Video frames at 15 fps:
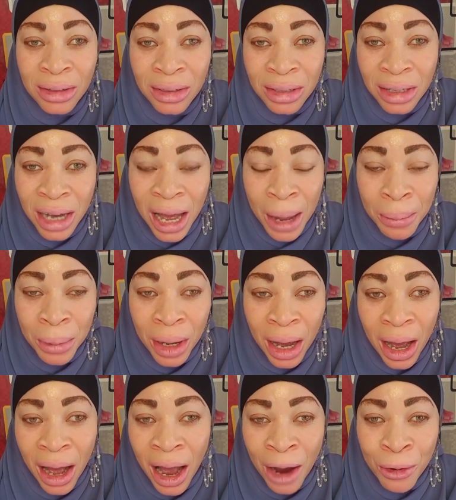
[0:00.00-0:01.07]
trap
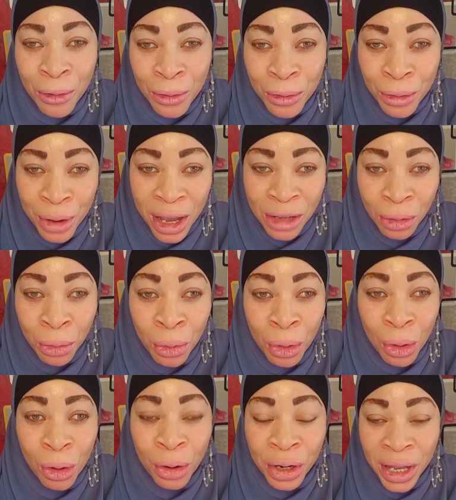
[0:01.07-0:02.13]
ROS, what we
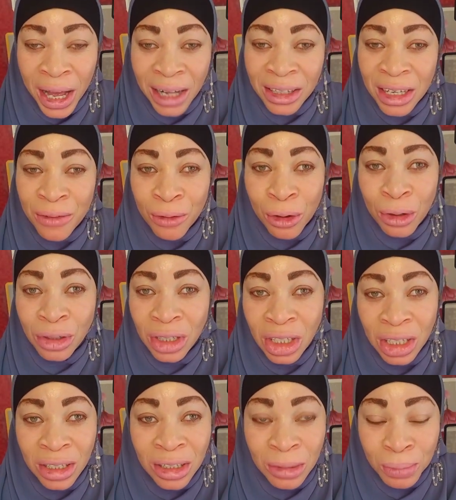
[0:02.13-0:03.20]
call reactive
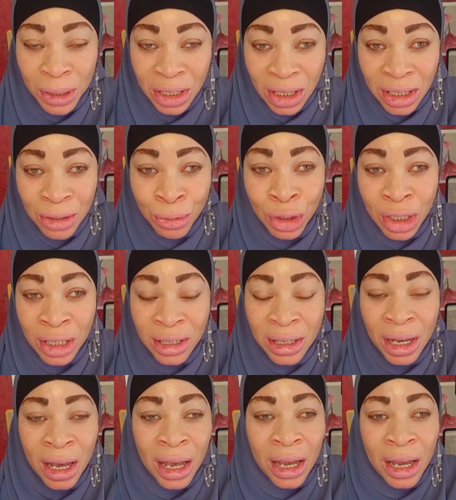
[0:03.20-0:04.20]
oxygen species, which is